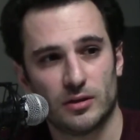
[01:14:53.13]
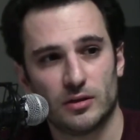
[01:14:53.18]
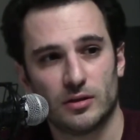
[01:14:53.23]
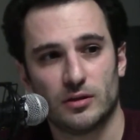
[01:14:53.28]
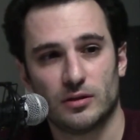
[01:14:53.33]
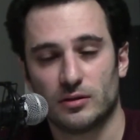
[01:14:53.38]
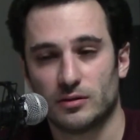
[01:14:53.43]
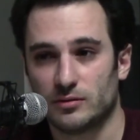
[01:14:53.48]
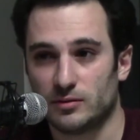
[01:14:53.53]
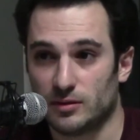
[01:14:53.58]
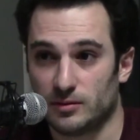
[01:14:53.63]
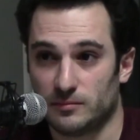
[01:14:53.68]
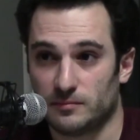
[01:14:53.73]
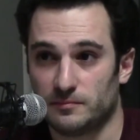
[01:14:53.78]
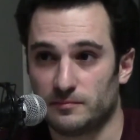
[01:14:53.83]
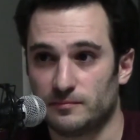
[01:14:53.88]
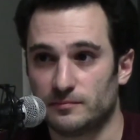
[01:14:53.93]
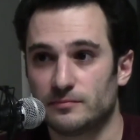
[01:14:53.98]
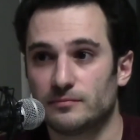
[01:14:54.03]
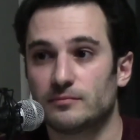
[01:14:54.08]
I have my
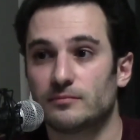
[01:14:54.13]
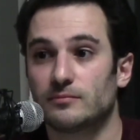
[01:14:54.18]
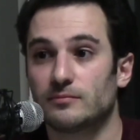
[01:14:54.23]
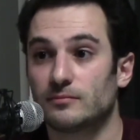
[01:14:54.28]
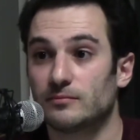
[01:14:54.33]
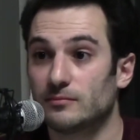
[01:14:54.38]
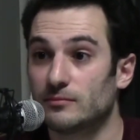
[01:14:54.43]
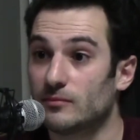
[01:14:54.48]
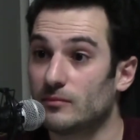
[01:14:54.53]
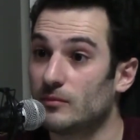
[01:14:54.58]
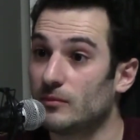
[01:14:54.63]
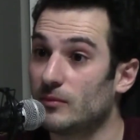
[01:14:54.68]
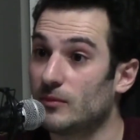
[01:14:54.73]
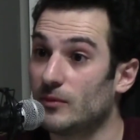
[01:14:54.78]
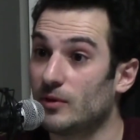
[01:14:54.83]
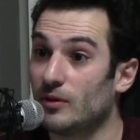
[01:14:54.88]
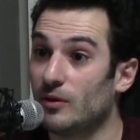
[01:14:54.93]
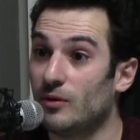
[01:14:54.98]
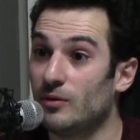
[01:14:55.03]
collector's edition. I'm trying to sell it.